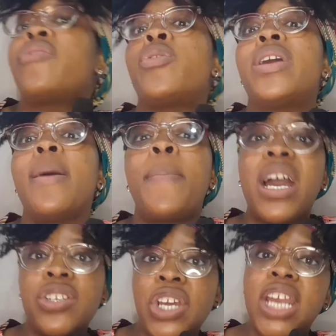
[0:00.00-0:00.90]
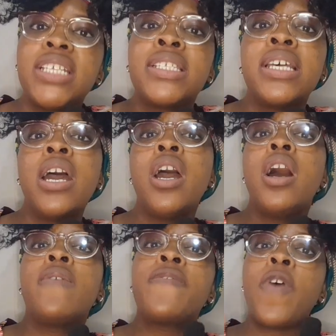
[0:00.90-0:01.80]
If you want to purchase
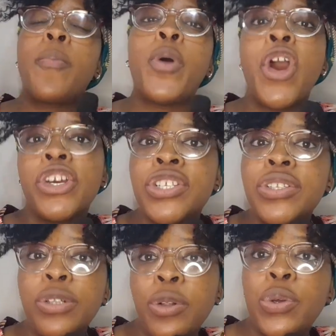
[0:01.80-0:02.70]
for personal